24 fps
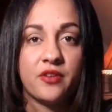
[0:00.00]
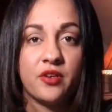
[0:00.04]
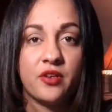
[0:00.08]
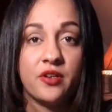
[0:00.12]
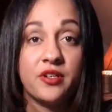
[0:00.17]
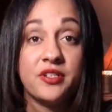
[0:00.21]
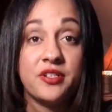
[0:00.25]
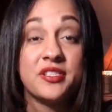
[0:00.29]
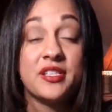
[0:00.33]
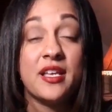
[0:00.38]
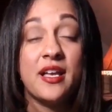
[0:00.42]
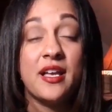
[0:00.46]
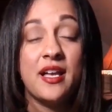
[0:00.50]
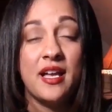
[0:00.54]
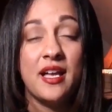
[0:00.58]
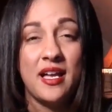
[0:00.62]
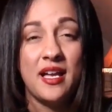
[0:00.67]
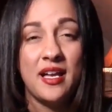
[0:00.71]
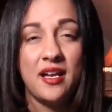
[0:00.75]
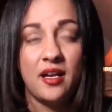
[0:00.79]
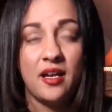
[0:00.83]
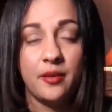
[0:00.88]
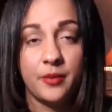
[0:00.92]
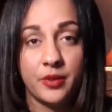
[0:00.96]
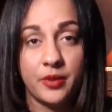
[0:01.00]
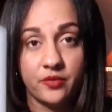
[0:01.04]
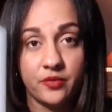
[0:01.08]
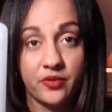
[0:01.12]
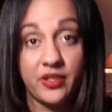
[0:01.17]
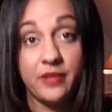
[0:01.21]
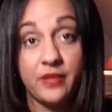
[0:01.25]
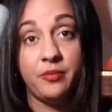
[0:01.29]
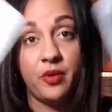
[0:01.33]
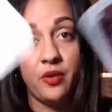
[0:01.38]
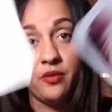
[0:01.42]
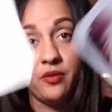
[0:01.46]
Hertz. I'm going to
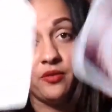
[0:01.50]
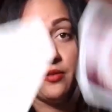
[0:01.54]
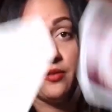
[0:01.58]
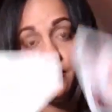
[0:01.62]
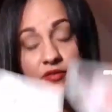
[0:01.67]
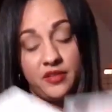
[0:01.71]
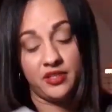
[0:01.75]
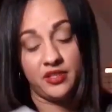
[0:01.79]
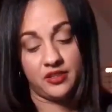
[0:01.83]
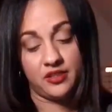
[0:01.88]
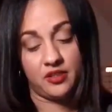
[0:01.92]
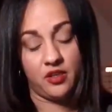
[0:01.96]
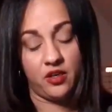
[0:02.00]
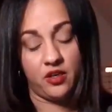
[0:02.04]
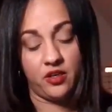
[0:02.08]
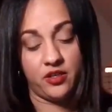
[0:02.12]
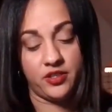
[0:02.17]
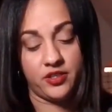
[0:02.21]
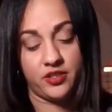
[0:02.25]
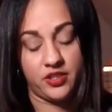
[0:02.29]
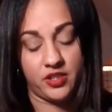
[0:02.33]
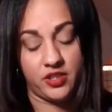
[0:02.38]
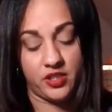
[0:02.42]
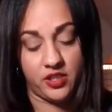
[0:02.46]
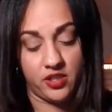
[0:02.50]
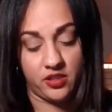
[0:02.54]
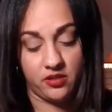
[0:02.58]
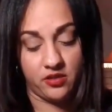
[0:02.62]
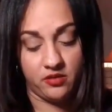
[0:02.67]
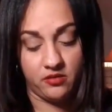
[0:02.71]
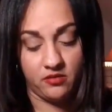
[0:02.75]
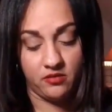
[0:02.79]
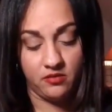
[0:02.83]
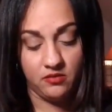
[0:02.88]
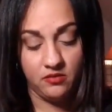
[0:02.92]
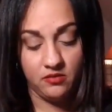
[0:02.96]
read both of these cards to
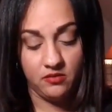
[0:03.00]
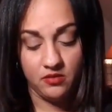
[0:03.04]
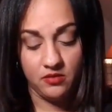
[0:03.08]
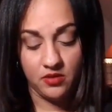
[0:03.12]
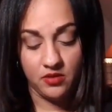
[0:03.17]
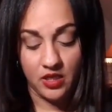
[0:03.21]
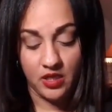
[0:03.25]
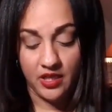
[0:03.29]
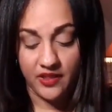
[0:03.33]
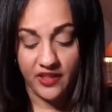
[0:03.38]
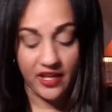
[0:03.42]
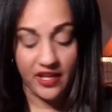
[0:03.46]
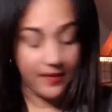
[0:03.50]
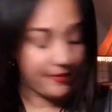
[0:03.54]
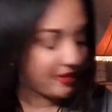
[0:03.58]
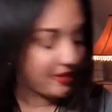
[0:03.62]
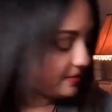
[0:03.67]
you. That